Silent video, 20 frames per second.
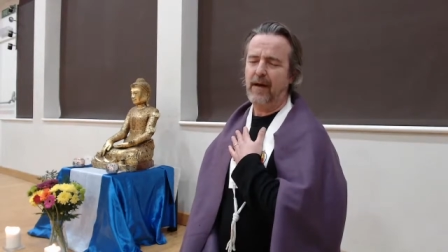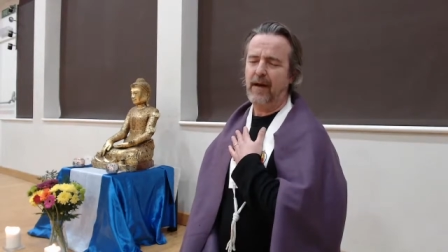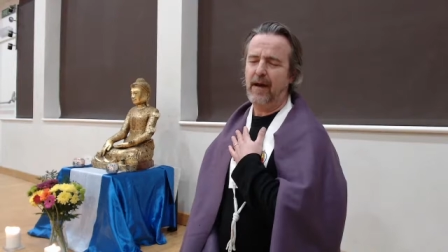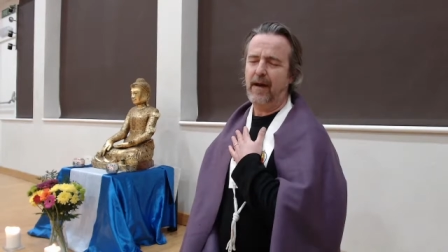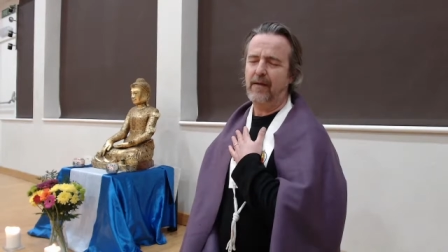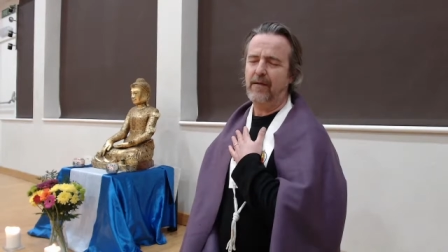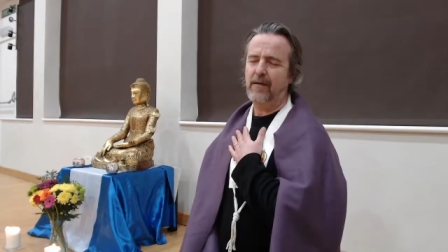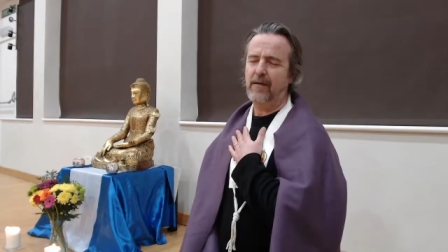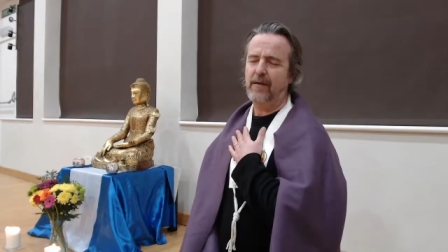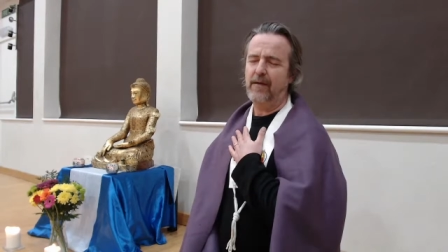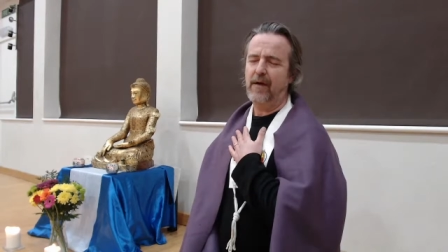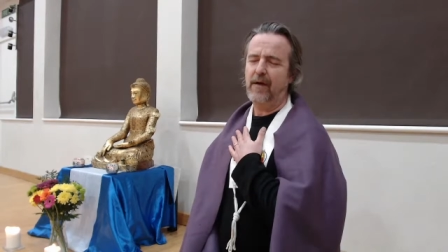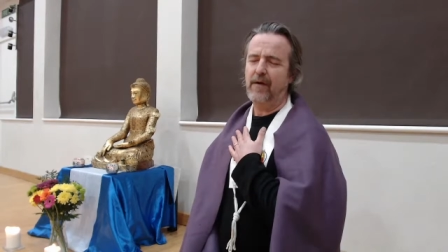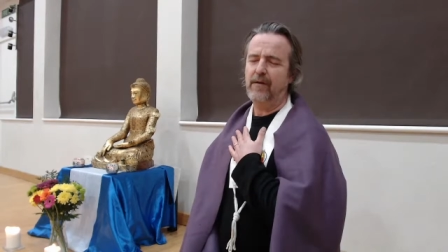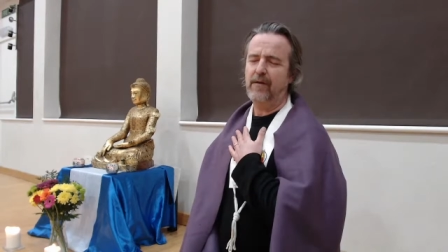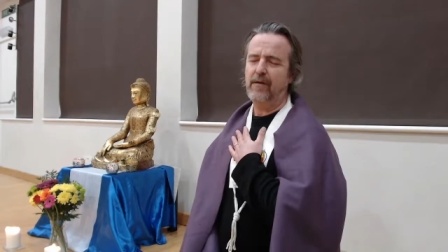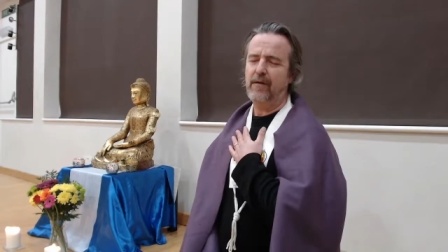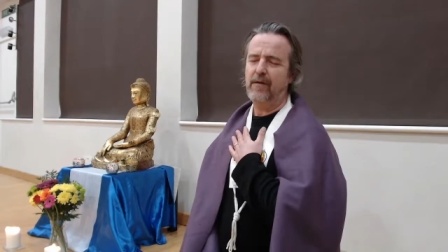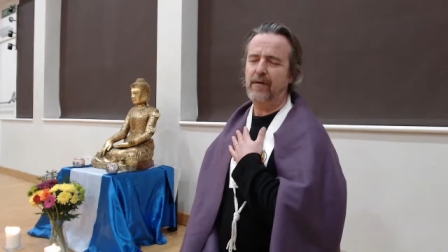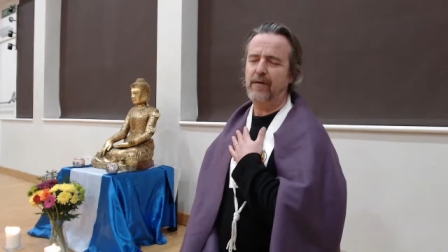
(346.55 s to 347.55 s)
as it
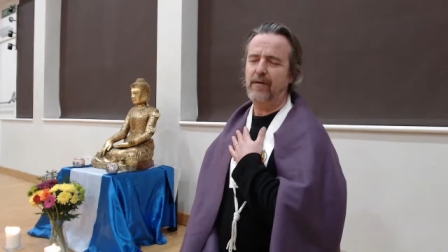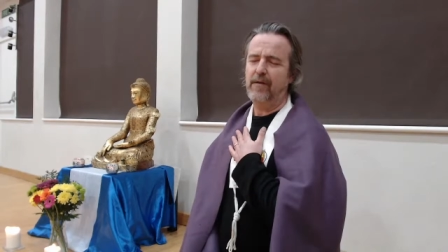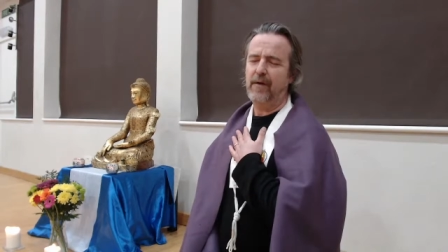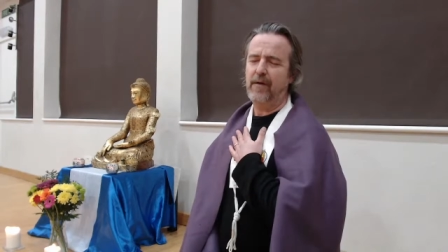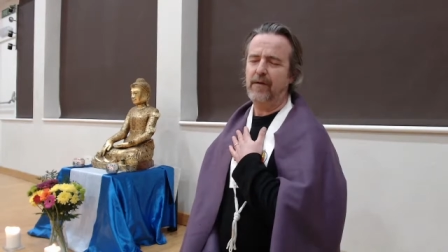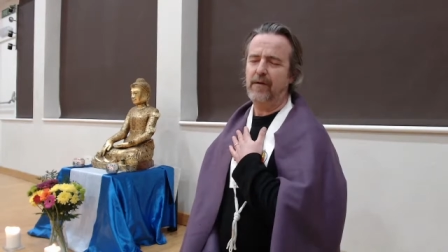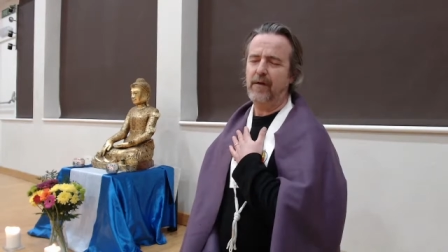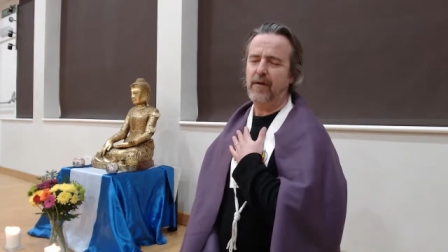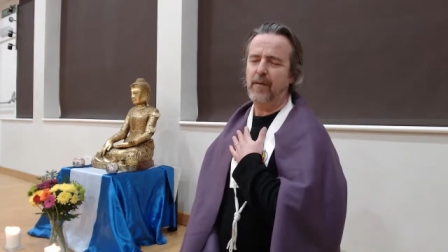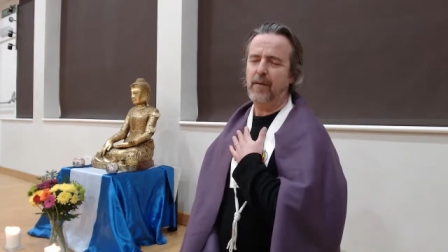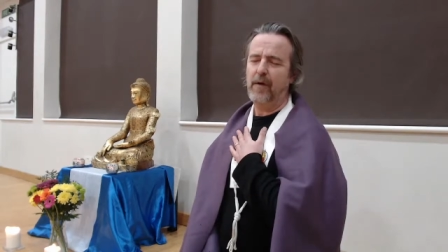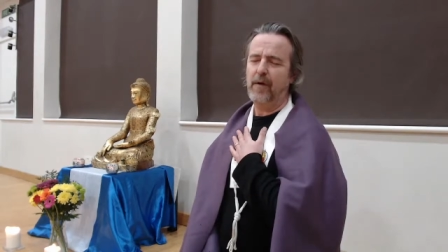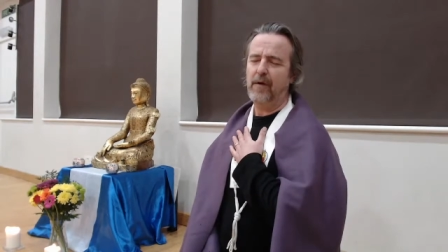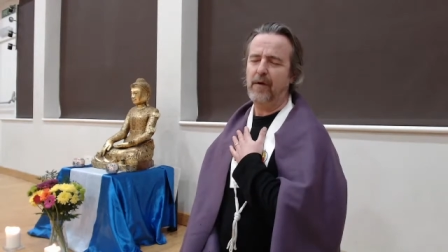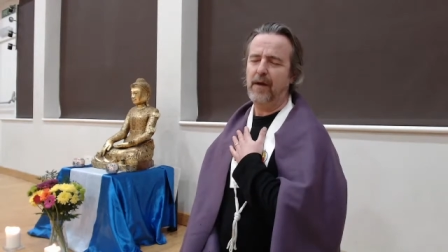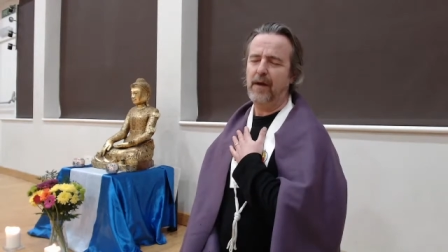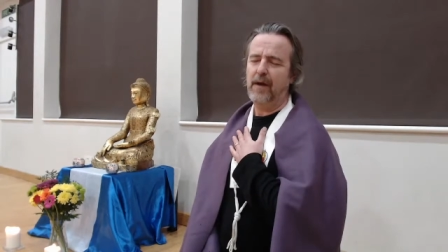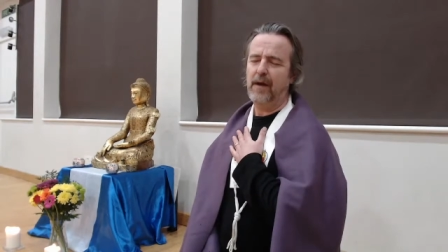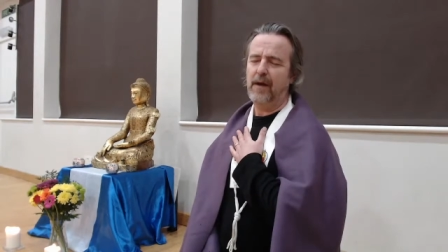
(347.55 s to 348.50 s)
touches the front of your body.